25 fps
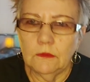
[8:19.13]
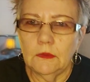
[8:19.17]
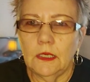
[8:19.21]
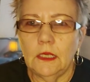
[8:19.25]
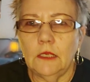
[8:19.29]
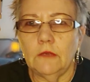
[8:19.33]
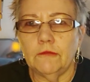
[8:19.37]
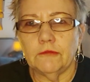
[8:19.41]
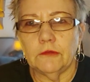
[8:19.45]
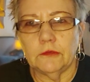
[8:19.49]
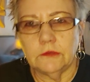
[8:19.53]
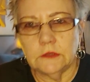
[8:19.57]

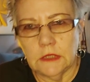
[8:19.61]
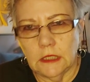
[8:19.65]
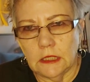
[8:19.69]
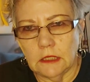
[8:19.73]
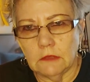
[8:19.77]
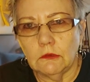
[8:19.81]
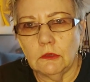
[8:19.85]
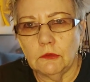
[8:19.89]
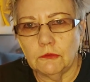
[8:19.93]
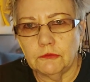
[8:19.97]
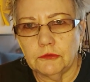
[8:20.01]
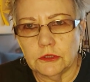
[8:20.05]
as the
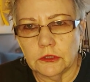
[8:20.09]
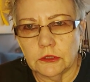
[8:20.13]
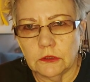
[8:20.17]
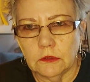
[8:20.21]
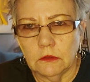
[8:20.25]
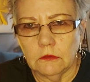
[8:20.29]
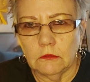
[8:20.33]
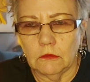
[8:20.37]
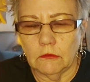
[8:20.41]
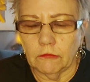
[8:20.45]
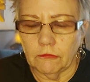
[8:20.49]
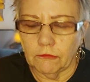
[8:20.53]
tarot
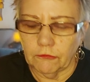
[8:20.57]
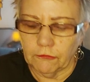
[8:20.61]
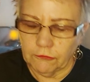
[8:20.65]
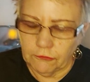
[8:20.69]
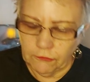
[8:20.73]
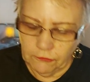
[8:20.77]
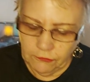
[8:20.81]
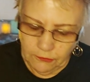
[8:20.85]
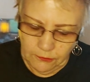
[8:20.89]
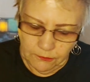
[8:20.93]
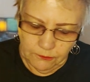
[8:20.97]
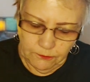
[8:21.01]

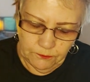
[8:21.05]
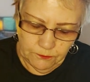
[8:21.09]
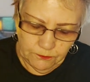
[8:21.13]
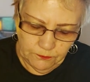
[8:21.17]
turns.